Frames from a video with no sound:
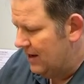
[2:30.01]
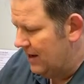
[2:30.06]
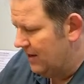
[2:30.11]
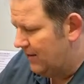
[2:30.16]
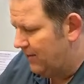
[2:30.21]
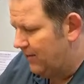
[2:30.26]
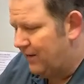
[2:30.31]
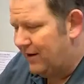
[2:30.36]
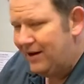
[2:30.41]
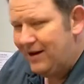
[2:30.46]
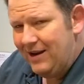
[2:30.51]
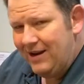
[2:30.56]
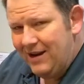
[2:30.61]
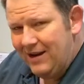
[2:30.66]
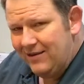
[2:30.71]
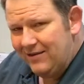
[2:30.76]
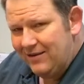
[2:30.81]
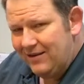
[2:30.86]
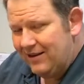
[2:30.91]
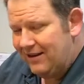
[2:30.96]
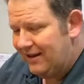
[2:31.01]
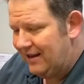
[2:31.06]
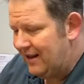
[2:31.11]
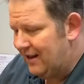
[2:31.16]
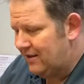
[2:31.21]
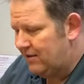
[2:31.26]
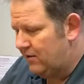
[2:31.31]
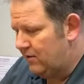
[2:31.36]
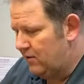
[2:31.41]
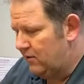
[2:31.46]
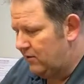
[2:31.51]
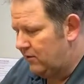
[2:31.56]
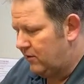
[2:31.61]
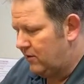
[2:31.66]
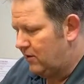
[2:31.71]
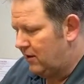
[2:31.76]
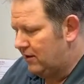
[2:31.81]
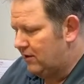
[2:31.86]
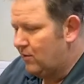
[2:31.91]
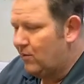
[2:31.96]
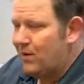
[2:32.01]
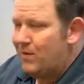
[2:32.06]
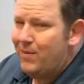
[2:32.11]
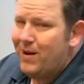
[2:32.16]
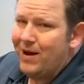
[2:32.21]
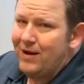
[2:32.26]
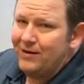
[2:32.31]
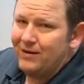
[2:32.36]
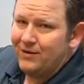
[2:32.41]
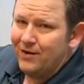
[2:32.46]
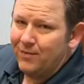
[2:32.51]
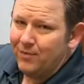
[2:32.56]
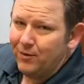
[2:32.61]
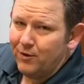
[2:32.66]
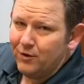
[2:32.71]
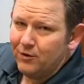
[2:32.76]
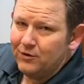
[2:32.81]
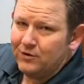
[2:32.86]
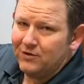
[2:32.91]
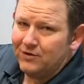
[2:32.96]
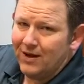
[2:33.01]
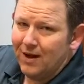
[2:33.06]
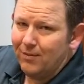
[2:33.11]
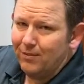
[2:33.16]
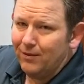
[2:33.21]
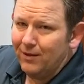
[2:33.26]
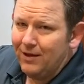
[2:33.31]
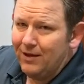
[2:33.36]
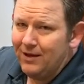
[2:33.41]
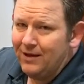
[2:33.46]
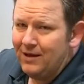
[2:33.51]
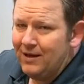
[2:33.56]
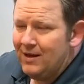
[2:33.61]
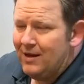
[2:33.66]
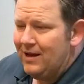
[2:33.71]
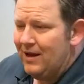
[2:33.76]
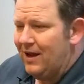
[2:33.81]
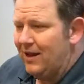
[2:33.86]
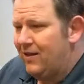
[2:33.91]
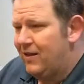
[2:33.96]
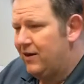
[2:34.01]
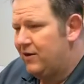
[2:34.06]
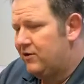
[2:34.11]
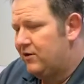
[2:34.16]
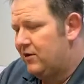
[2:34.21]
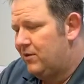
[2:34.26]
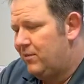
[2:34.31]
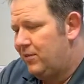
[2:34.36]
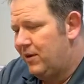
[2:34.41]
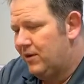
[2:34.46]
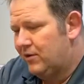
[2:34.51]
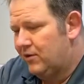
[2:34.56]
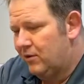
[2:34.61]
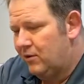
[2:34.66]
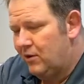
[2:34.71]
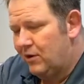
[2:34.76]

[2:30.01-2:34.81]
It's very easy to get to, so you don't have to worry about zippers, stumbling, and there's your pistol.